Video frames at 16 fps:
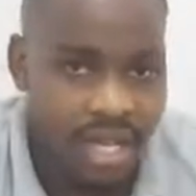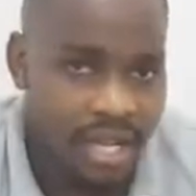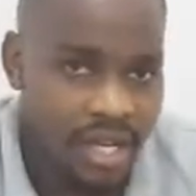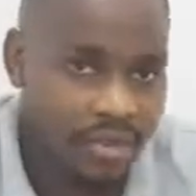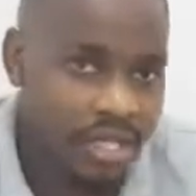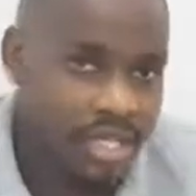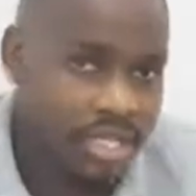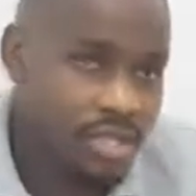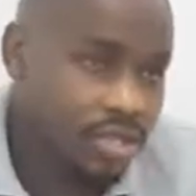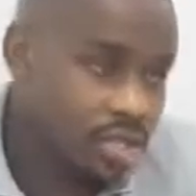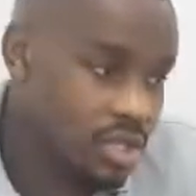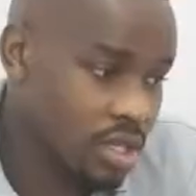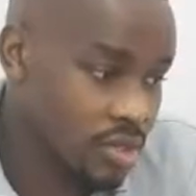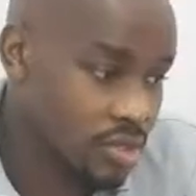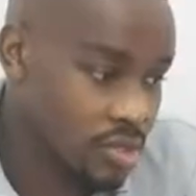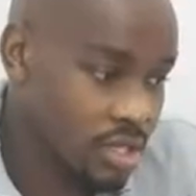I really don't
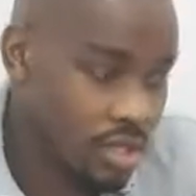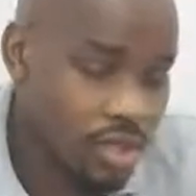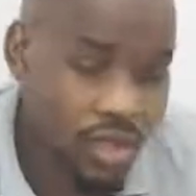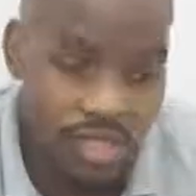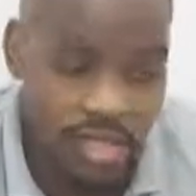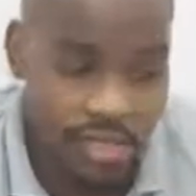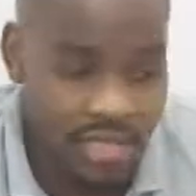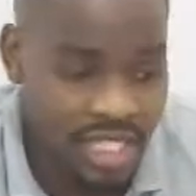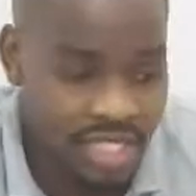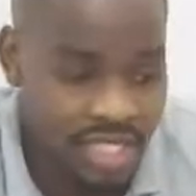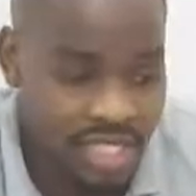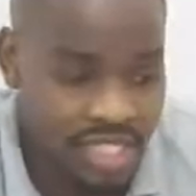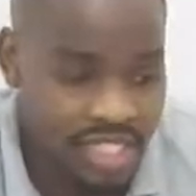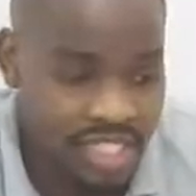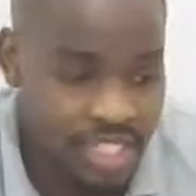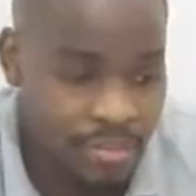know how they call them in
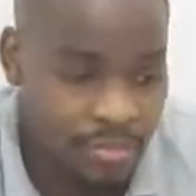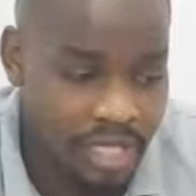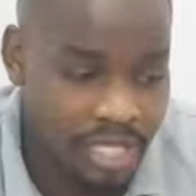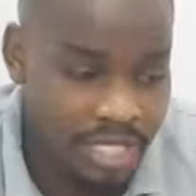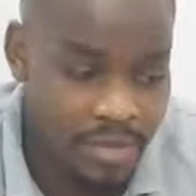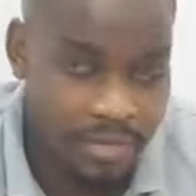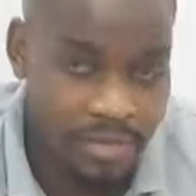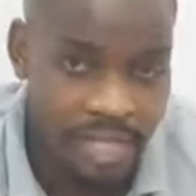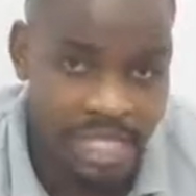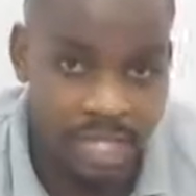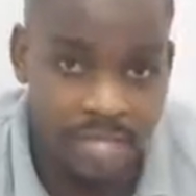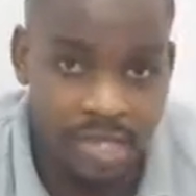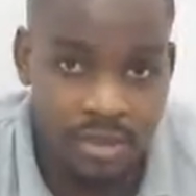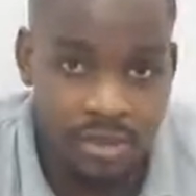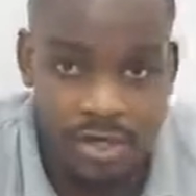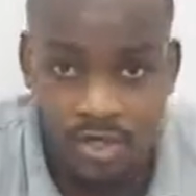English, but in my
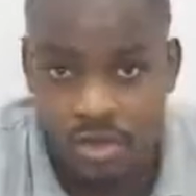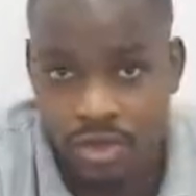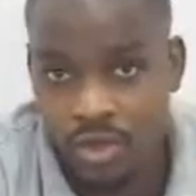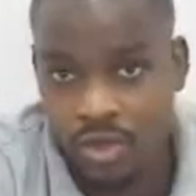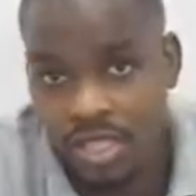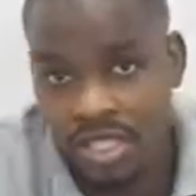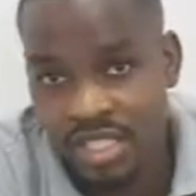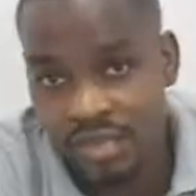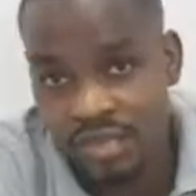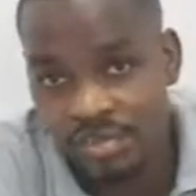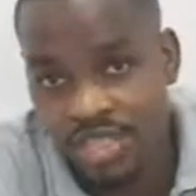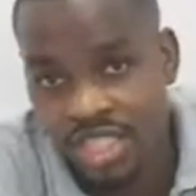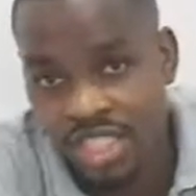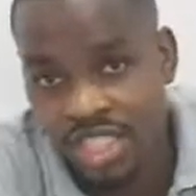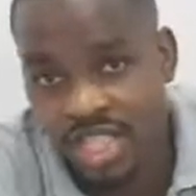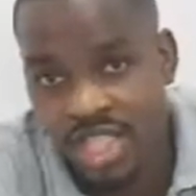language we call it
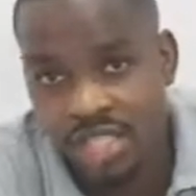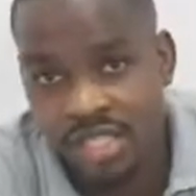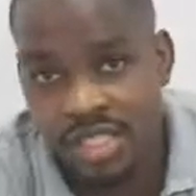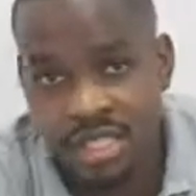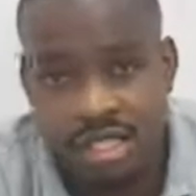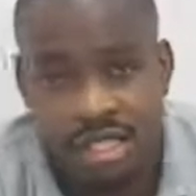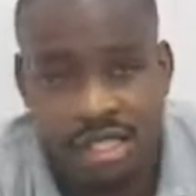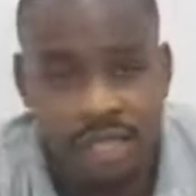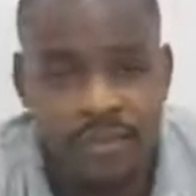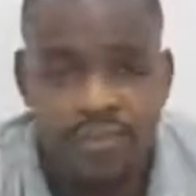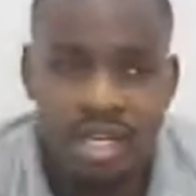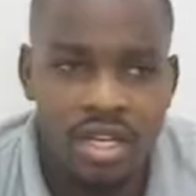mujaja